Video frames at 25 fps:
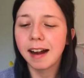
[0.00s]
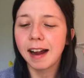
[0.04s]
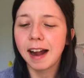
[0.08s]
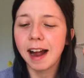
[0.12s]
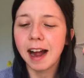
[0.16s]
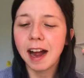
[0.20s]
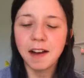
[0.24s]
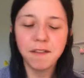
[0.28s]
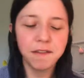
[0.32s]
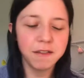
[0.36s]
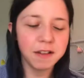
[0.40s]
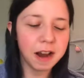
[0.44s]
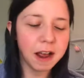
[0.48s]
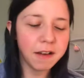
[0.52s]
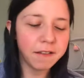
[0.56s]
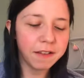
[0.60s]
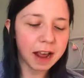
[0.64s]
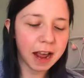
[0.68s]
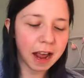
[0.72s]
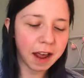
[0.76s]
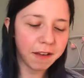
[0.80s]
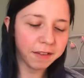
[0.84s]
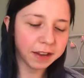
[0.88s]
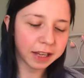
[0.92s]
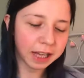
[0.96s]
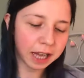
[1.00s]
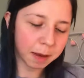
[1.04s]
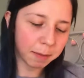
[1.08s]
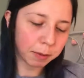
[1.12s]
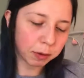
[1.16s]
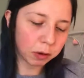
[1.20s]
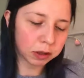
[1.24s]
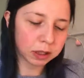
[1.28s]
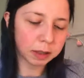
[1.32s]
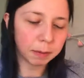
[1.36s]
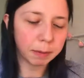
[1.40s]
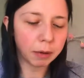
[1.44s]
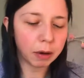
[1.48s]
I've never ever came
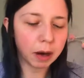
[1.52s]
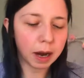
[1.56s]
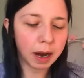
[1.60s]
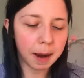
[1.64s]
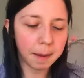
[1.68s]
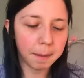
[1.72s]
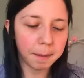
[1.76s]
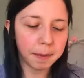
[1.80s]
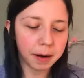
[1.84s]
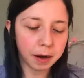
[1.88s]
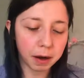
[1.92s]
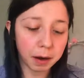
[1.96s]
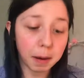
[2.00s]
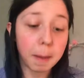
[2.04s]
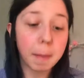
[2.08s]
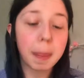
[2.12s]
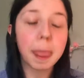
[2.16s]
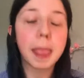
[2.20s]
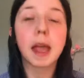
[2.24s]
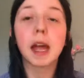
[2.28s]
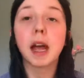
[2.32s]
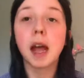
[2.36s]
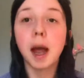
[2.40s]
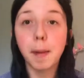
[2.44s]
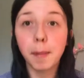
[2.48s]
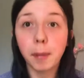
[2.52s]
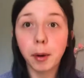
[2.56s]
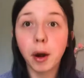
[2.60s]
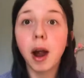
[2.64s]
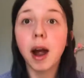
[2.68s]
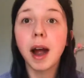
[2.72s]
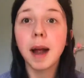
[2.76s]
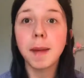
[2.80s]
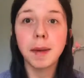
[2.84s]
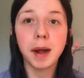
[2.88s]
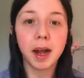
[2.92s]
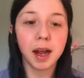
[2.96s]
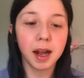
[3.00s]
across a
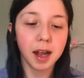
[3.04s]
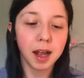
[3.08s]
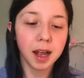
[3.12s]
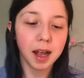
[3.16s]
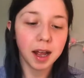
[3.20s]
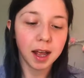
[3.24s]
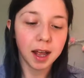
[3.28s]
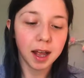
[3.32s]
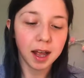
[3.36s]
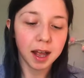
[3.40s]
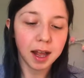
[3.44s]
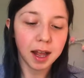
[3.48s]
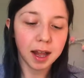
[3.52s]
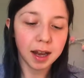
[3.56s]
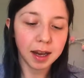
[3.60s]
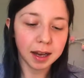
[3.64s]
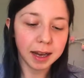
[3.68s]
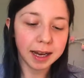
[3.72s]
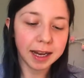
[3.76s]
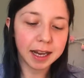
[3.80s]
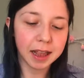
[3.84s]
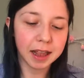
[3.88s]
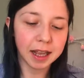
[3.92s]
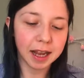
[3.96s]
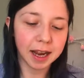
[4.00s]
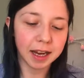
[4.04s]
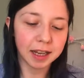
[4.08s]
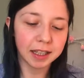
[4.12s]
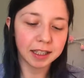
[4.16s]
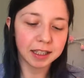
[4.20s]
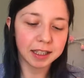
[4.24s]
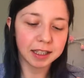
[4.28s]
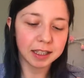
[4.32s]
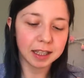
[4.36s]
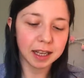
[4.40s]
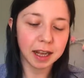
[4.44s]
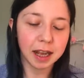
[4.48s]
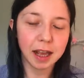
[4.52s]
primer like
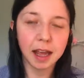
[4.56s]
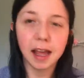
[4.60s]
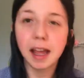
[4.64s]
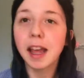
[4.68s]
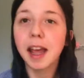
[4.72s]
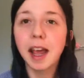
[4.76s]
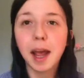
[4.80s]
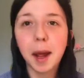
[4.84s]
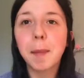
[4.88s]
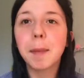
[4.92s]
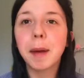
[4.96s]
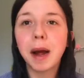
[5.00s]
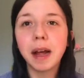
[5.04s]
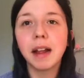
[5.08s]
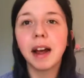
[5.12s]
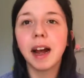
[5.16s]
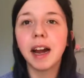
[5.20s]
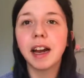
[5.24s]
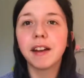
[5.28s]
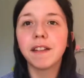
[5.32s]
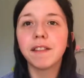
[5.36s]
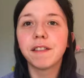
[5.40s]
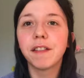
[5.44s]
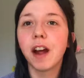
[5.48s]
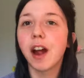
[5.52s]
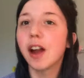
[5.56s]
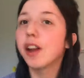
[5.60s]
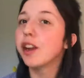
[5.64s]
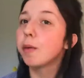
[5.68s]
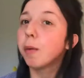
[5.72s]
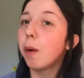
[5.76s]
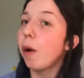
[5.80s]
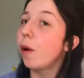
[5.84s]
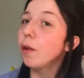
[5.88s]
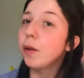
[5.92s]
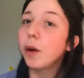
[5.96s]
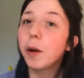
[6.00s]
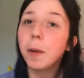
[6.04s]
this in my life. And you
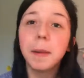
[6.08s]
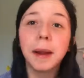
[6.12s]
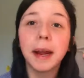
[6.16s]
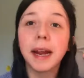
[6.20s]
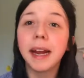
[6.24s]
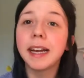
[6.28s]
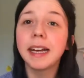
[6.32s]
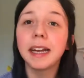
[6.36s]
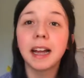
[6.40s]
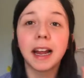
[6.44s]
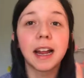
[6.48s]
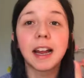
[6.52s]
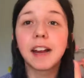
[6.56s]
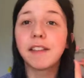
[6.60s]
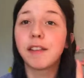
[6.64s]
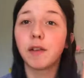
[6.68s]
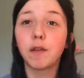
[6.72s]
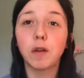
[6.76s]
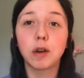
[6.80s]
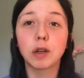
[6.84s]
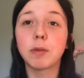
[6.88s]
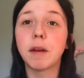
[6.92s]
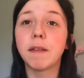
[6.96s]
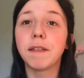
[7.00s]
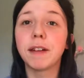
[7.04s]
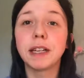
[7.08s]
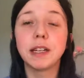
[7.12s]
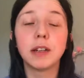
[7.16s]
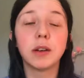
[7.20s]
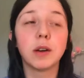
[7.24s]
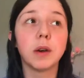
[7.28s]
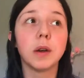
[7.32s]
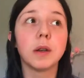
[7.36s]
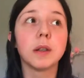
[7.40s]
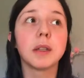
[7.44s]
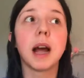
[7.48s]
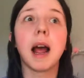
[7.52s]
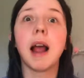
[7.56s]
all know me, if you've watched my
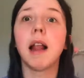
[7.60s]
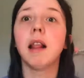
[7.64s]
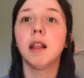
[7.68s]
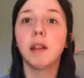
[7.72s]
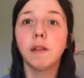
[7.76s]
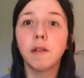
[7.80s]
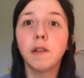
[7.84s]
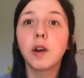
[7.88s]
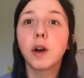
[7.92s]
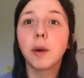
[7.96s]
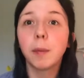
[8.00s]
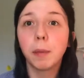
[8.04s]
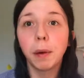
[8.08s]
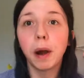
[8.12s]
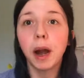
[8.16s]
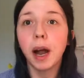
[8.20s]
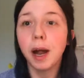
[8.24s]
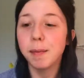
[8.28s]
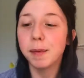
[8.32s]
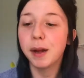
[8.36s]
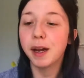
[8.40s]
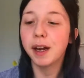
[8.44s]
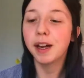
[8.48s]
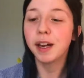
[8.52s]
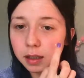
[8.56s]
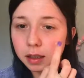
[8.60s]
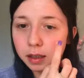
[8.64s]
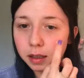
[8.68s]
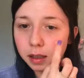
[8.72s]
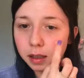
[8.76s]
videos, I love a good primer.